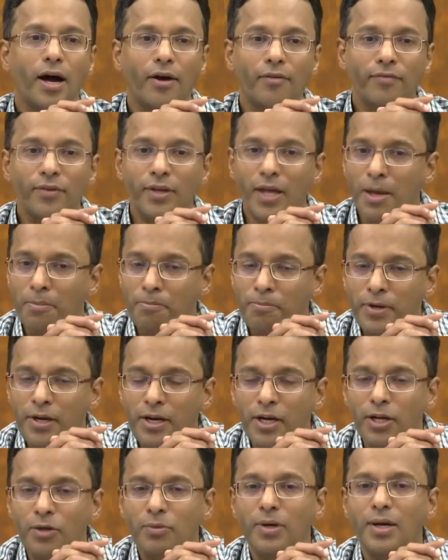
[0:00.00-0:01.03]
We
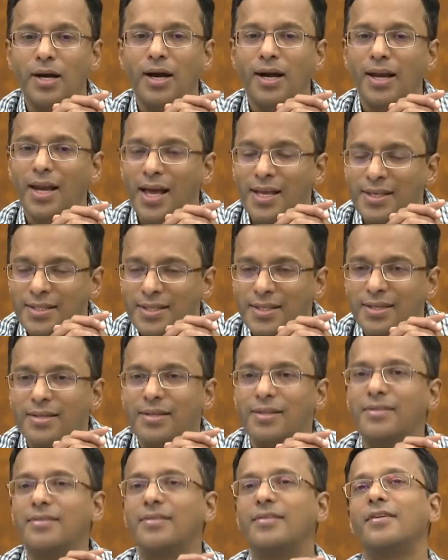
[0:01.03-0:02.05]
appeal to a
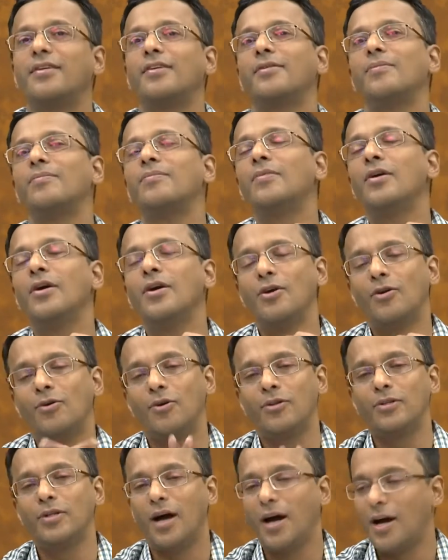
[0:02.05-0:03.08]
classical theorem
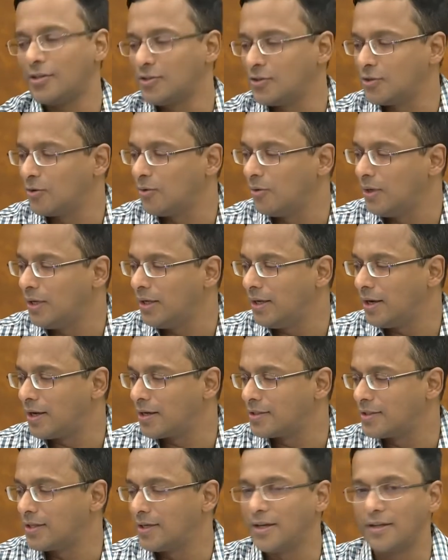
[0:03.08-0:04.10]
called the
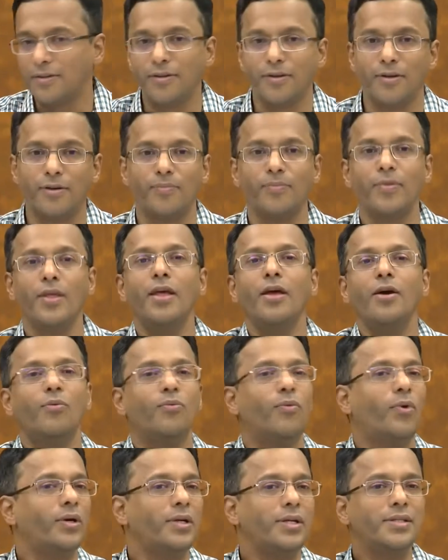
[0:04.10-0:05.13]
Oscoliarzilla theorem.
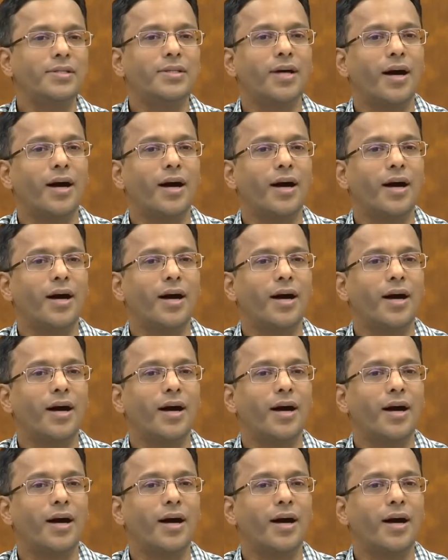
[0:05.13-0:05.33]
What is the